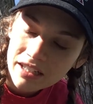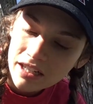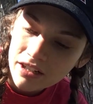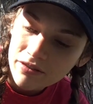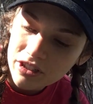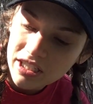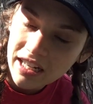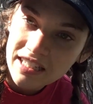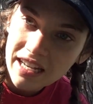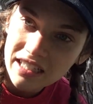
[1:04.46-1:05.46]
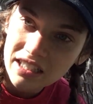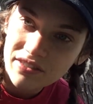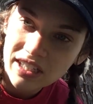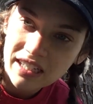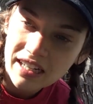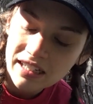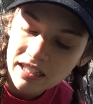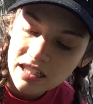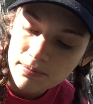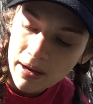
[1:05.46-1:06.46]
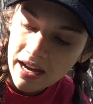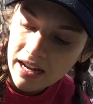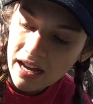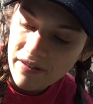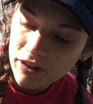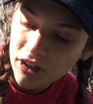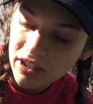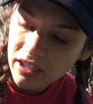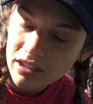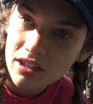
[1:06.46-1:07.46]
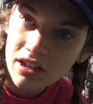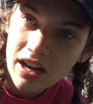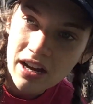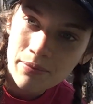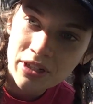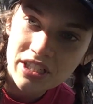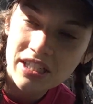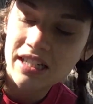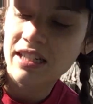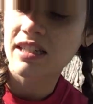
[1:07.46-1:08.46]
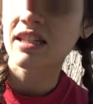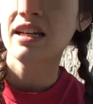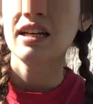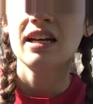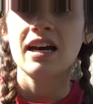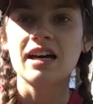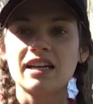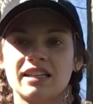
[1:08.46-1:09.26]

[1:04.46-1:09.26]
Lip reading: for today's activity, and it is by Evergreen, which is a